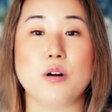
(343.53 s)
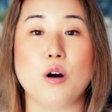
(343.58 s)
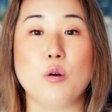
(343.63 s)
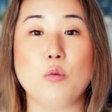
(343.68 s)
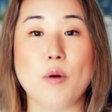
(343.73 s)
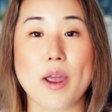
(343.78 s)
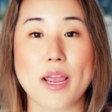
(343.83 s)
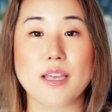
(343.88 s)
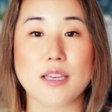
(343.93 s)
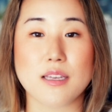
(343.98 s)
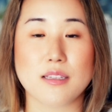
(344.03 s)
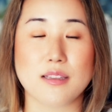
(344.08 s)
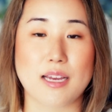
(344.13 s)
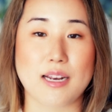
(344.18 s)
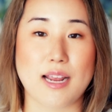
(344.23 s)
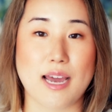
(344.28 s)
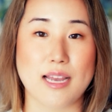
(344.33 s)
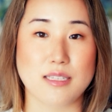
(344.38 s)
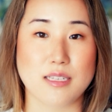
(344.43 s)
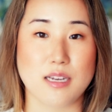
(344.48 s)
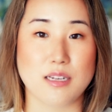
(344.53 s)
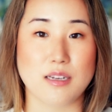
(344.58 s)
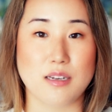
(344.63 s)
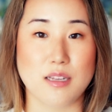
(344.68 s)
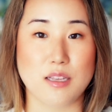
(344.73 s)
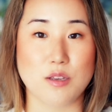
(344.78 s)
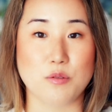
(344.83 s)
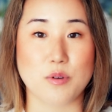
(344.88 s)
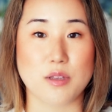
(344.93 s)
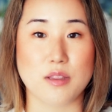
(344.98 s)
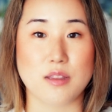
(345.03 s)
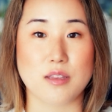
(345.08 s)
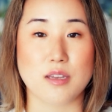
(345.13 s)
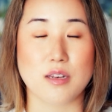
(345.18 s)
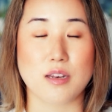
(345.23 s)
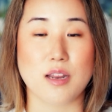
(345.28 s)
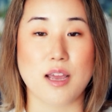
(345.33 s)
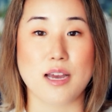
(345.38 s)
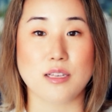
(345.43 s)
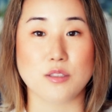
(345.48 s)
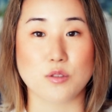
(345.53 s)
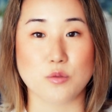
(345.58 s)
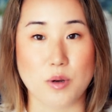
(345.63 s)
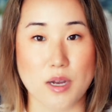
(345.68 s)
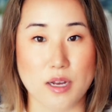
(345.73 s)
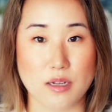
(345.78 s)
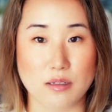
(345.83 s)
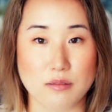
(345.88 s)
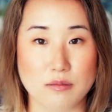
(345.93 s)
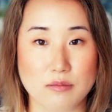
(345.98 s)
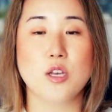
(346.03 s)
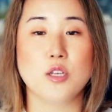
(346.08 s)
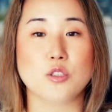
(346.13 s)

awaken that identity within as well.